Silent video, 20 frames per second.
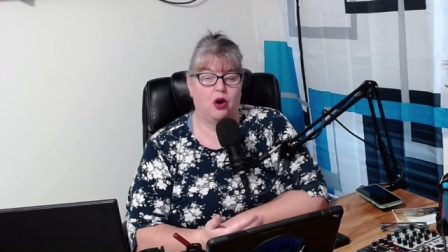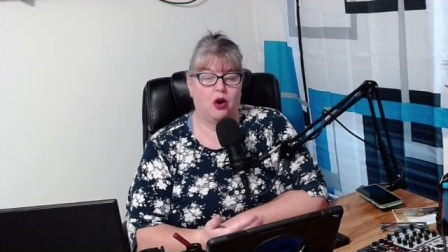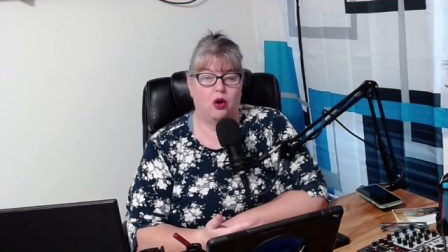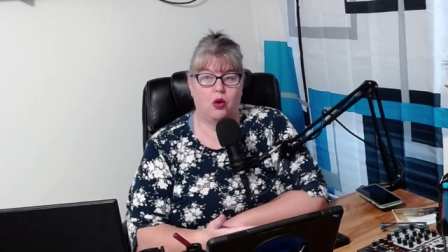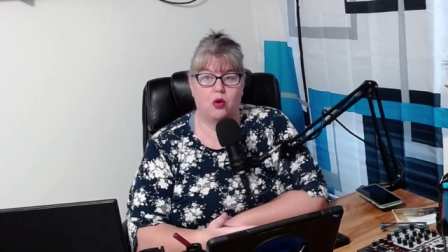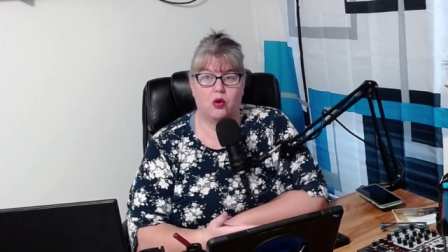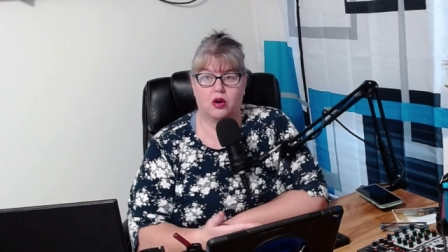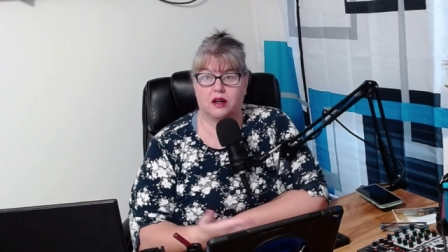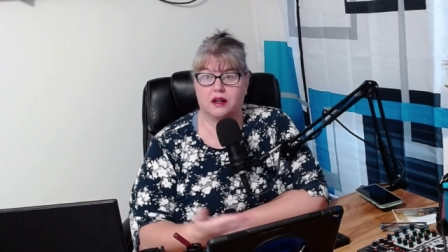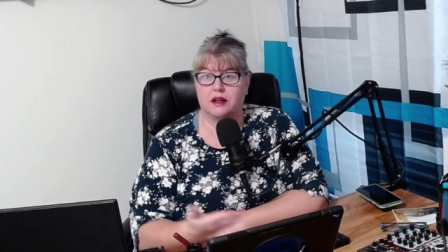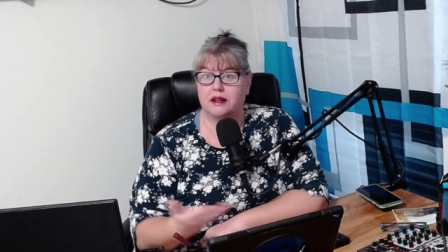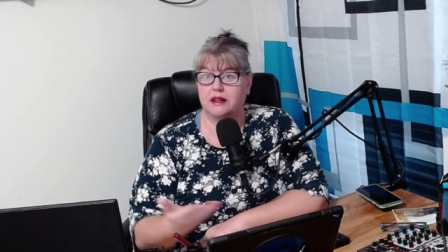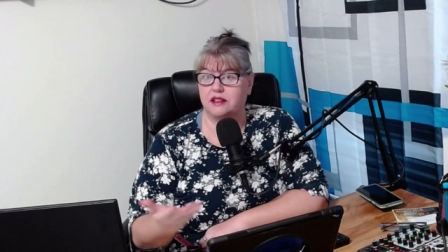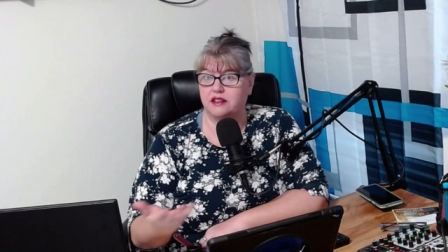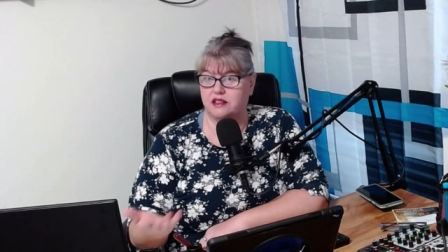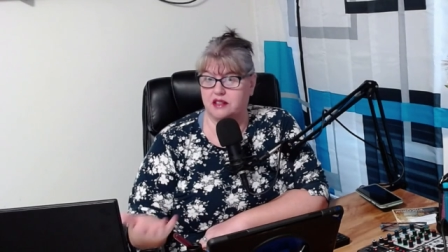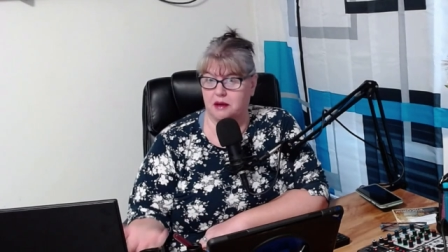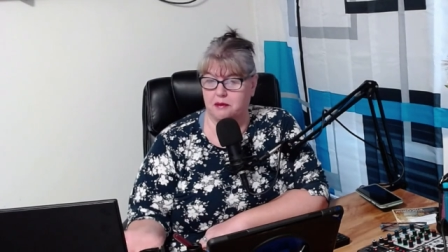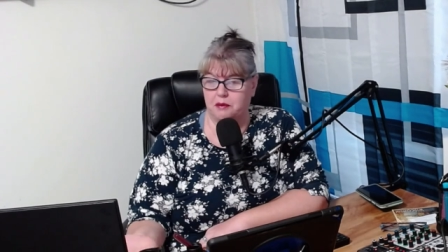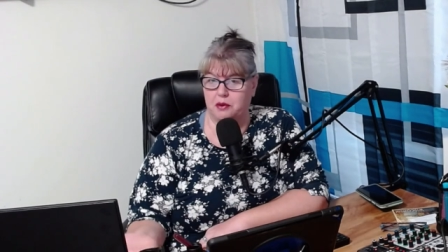or
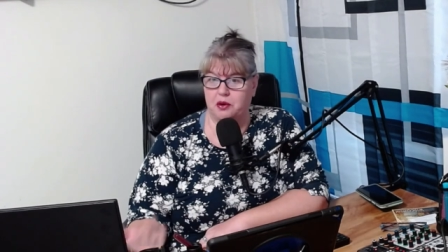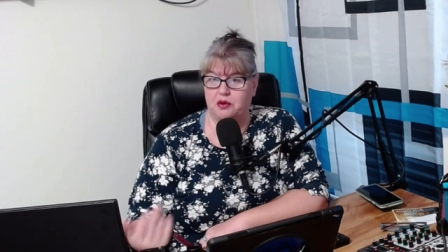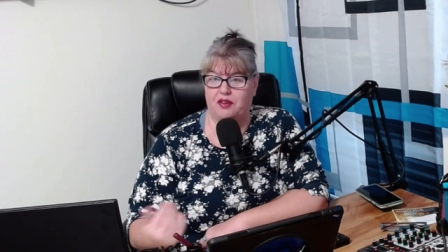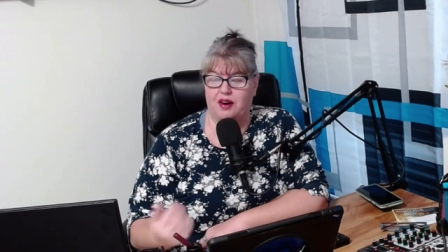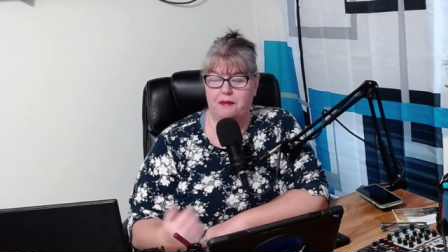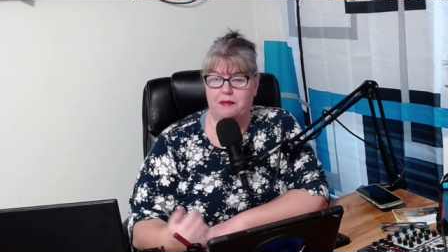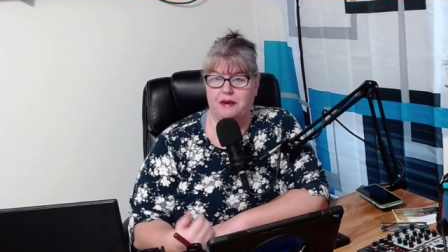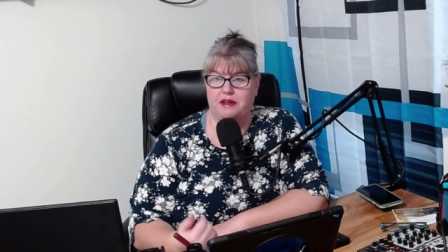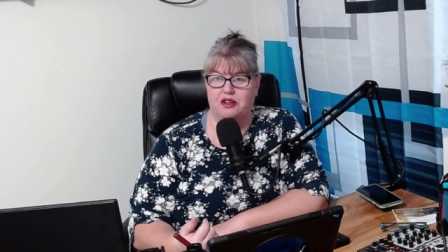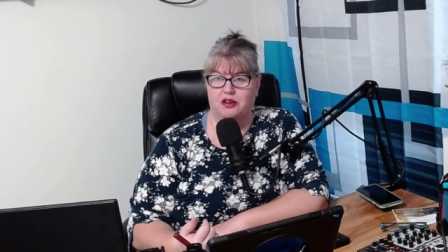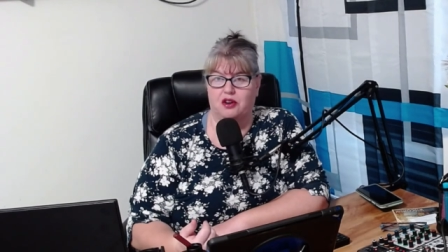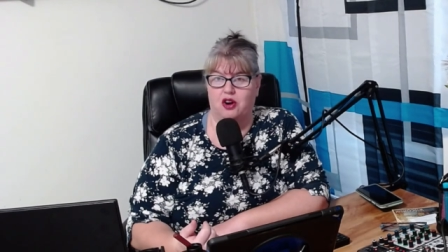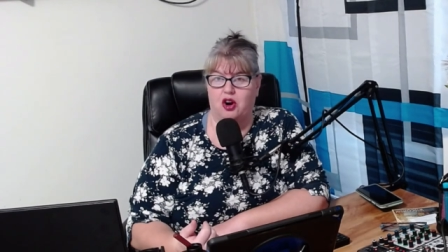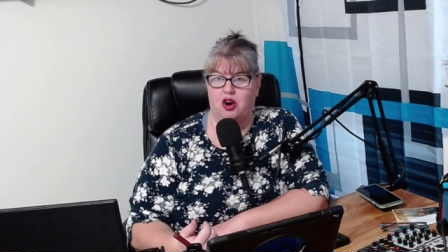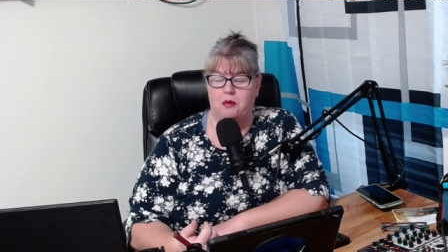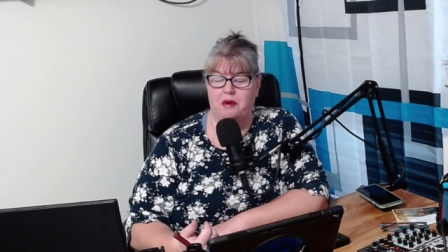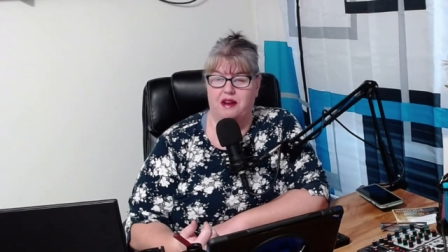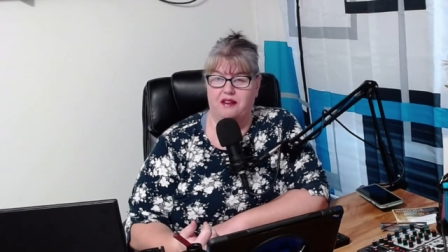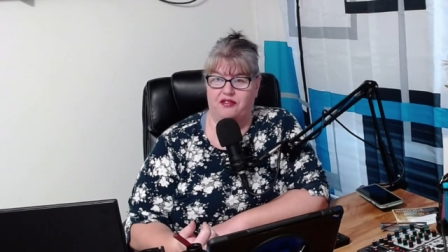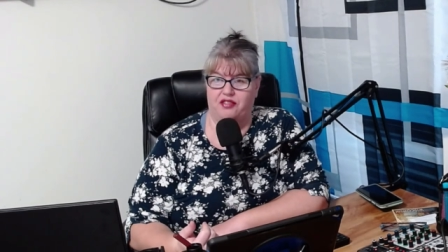to move up in your
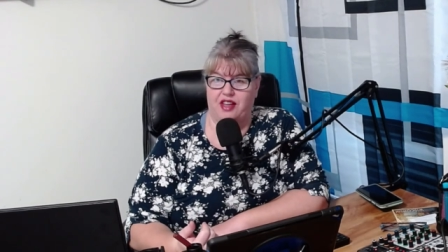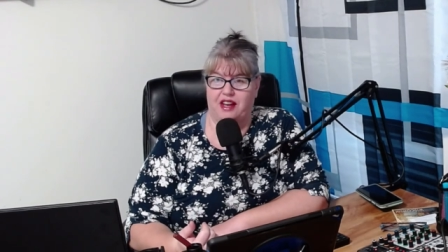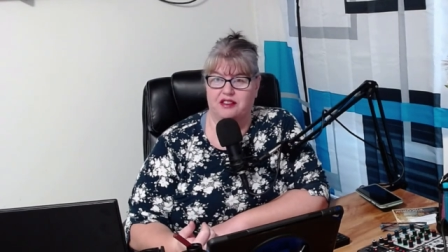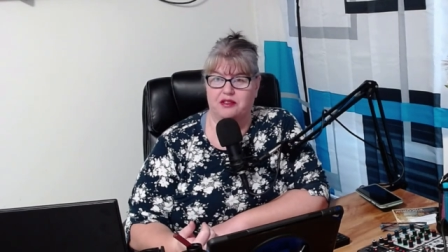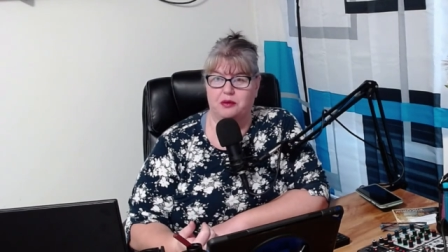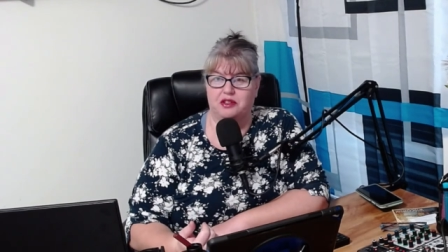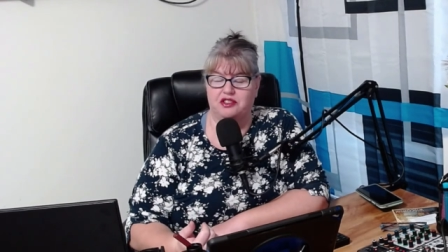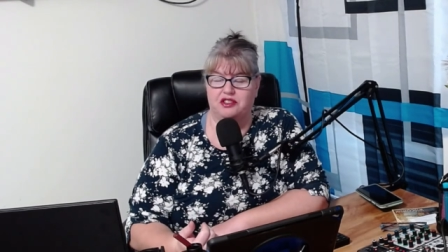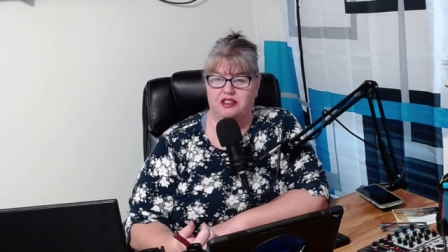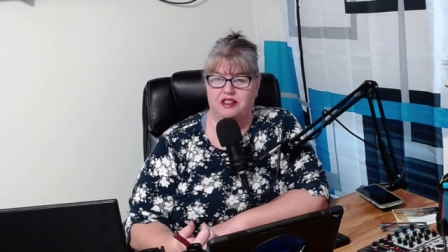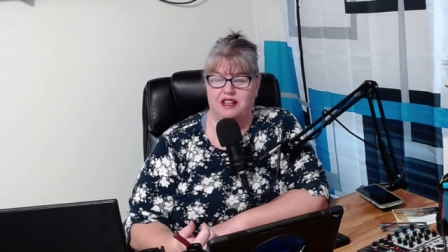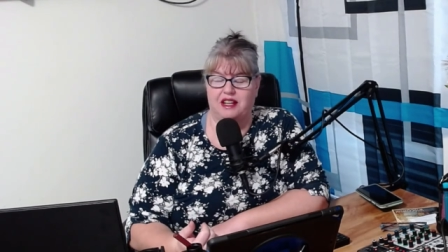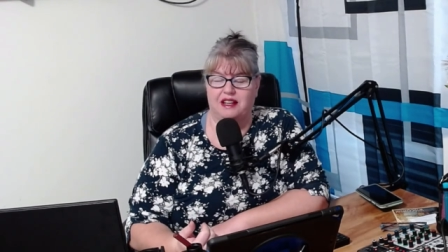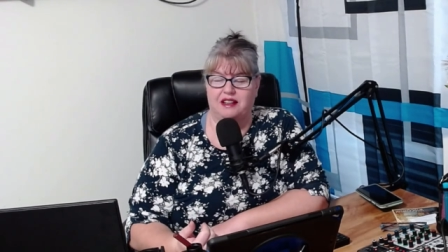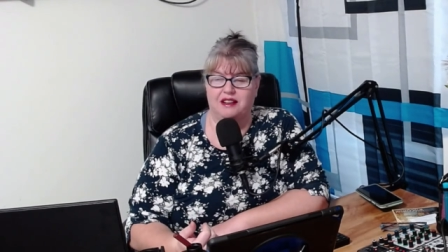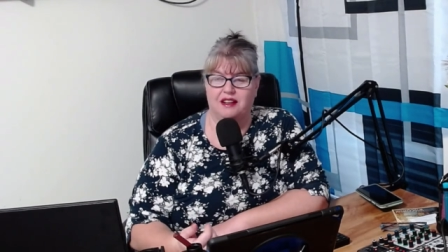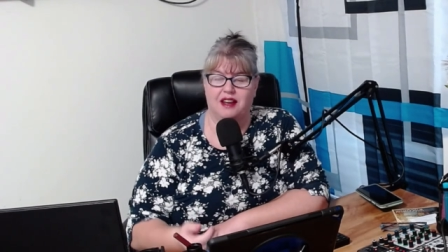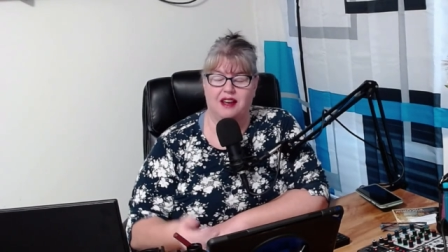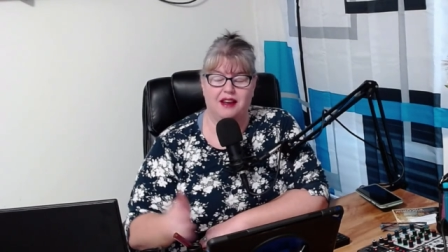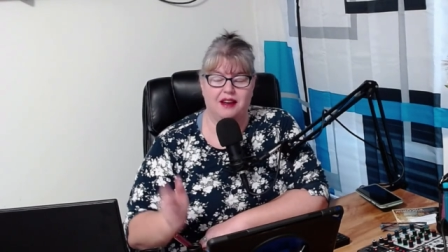home if that's what you need.